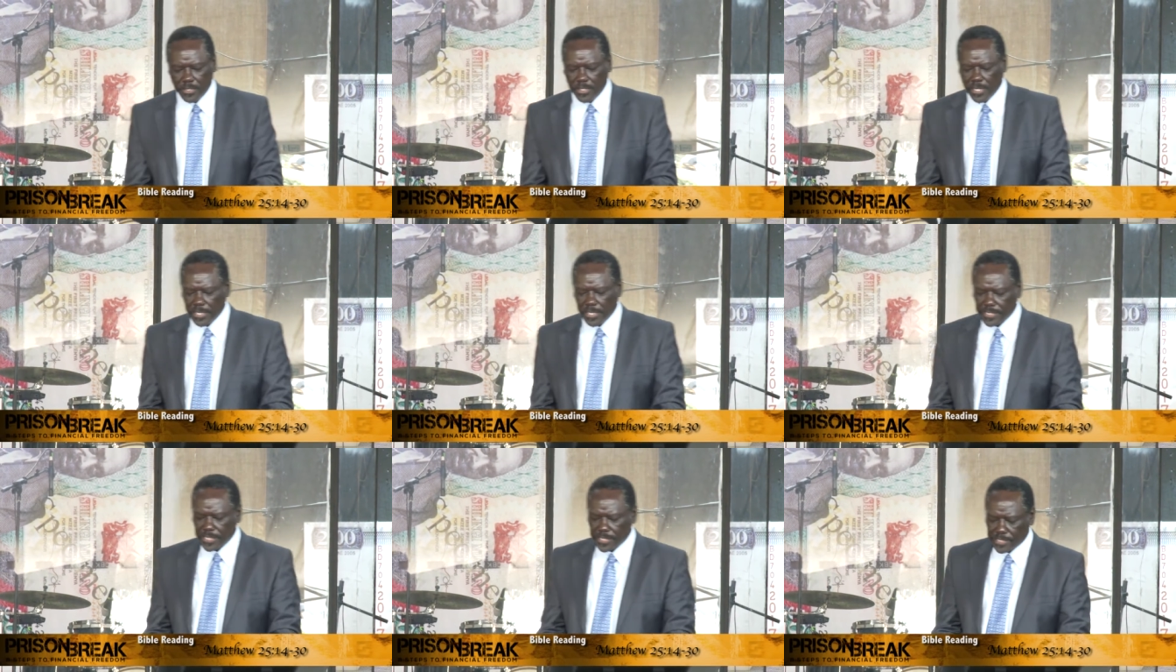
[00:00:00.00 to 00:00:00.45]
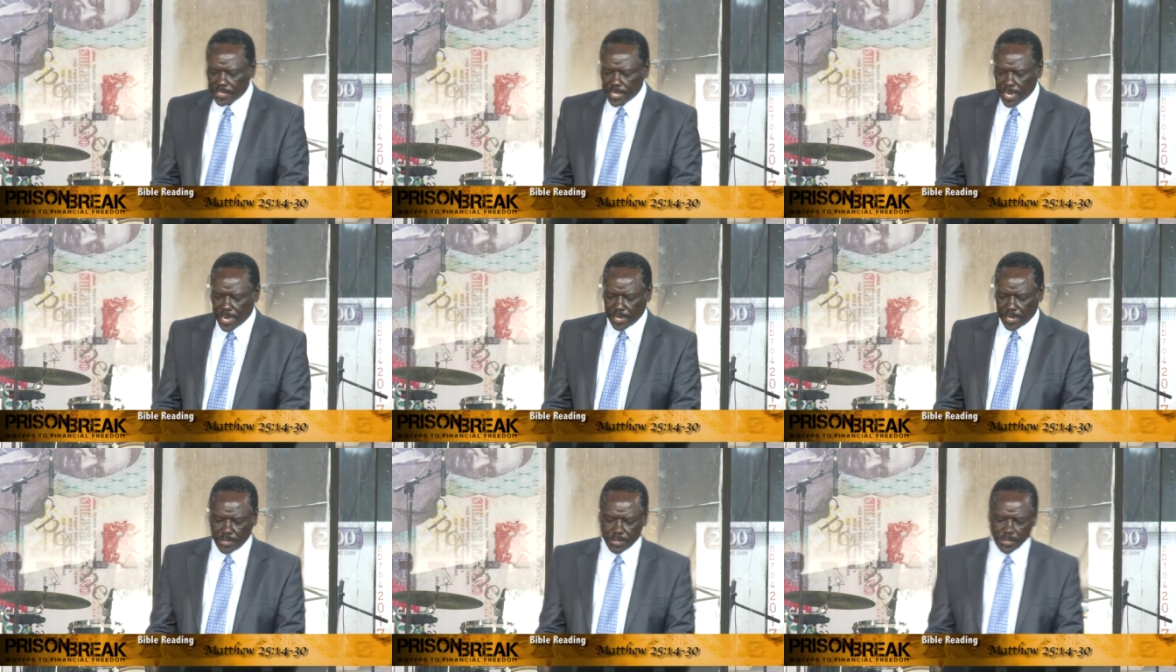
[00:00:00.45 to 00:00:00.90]
Jesus
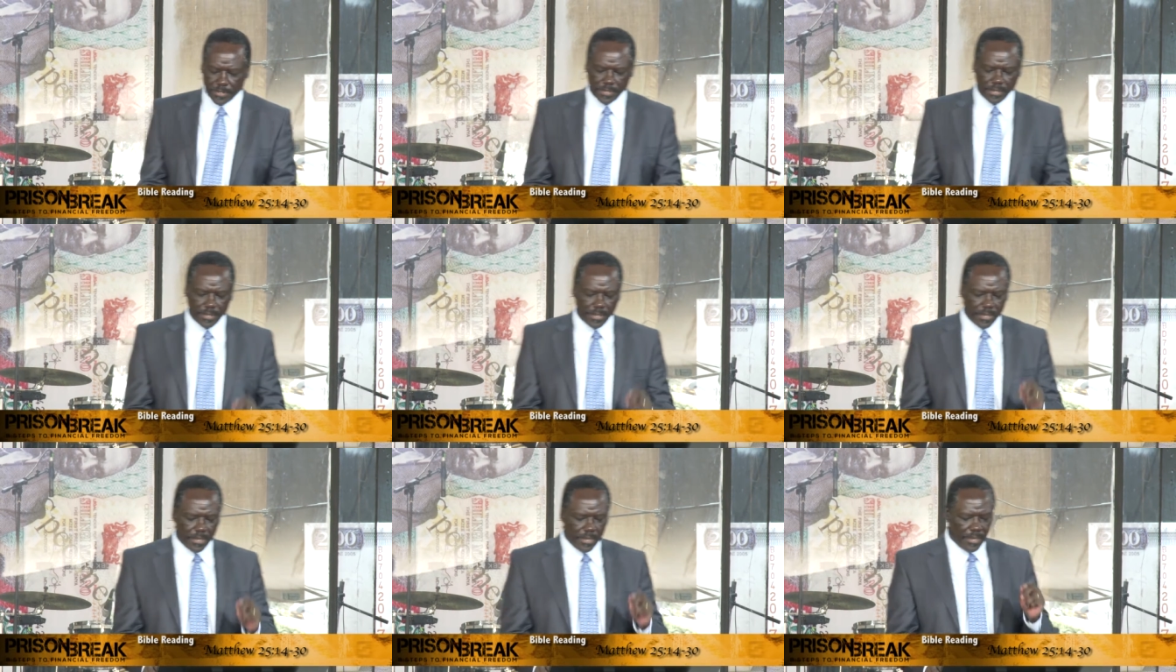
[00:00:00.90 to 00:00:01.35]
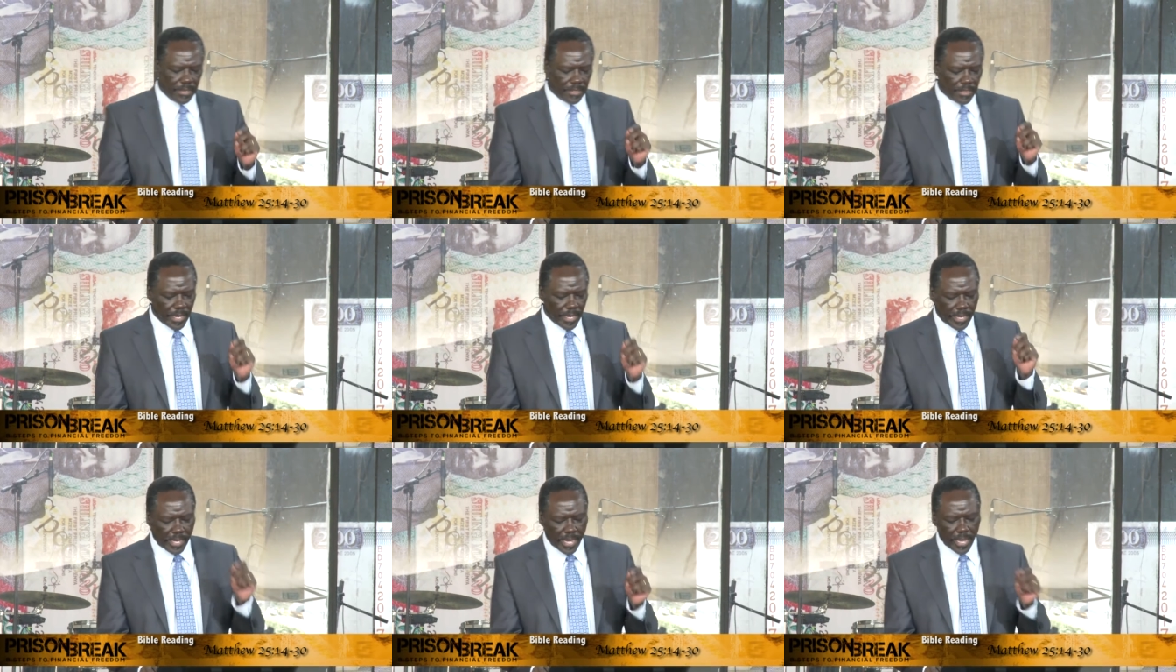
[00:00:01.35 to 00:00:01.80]
said,
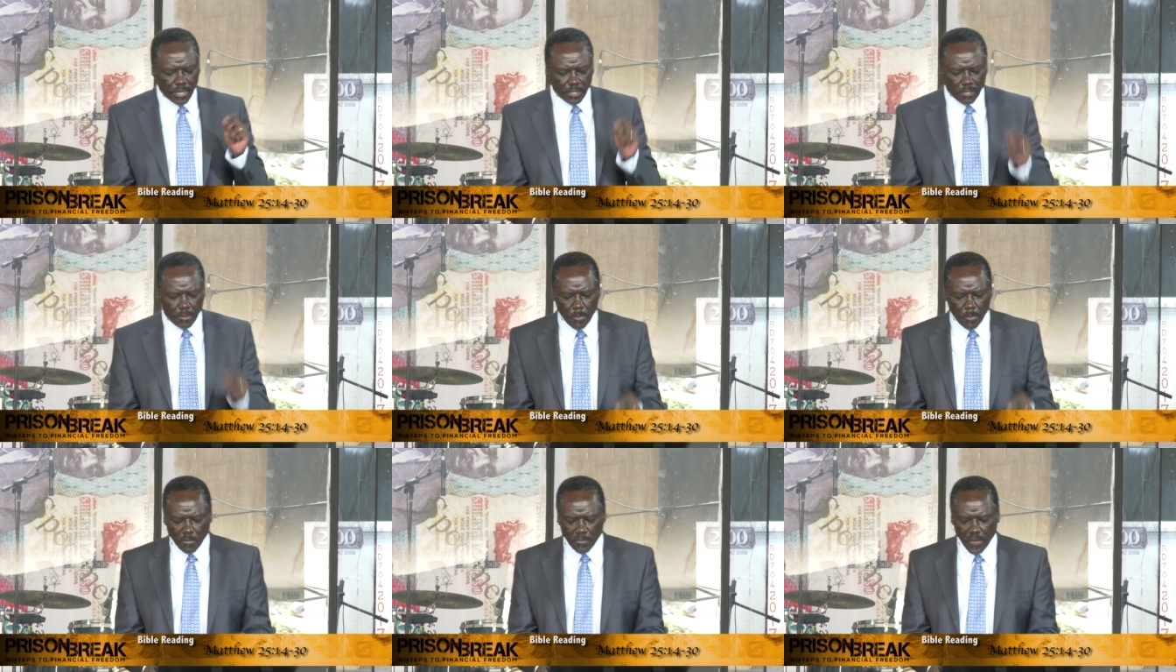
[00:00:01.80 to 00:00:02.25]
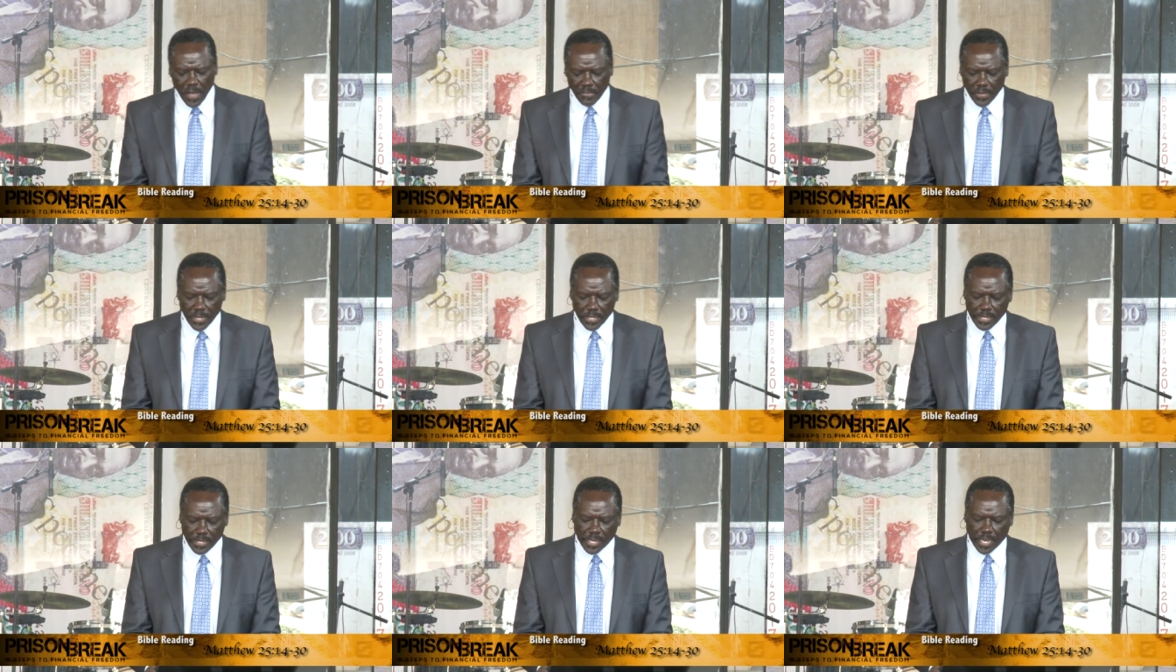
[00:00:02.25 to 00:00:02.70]
"The kingdom of
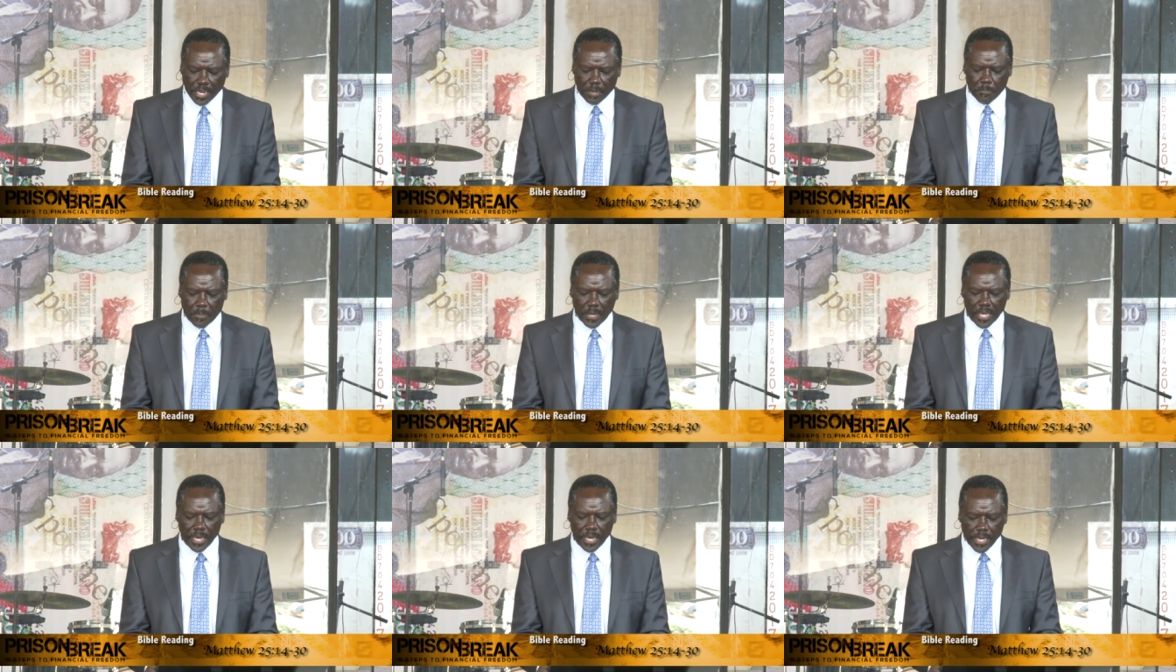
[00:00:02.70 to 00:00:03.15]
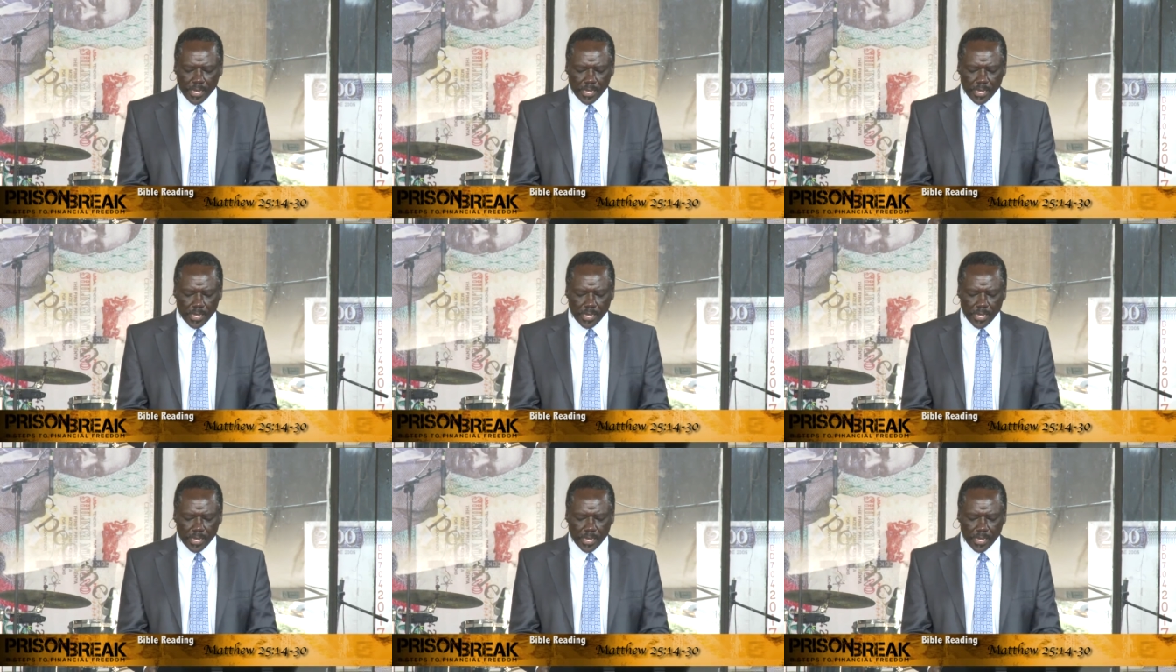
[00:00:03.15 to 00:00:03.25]
heaven can be